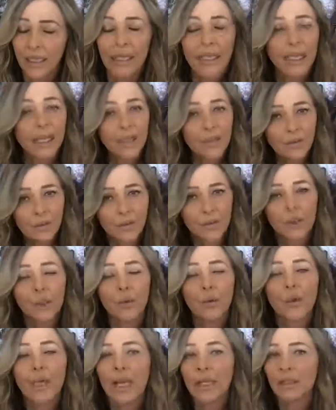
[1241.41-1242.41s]
If
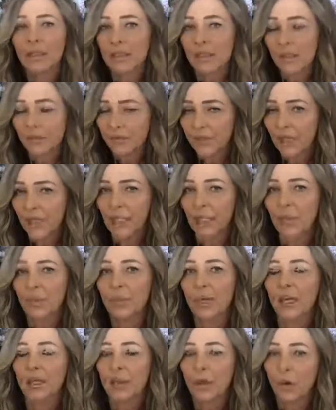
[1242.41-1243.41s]
you can
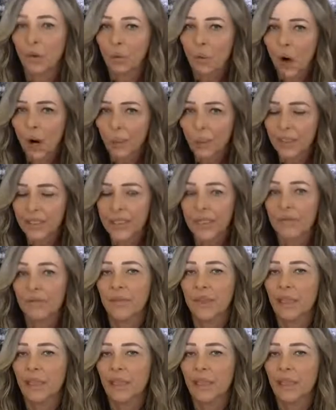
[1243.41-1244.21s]
develop a cooperative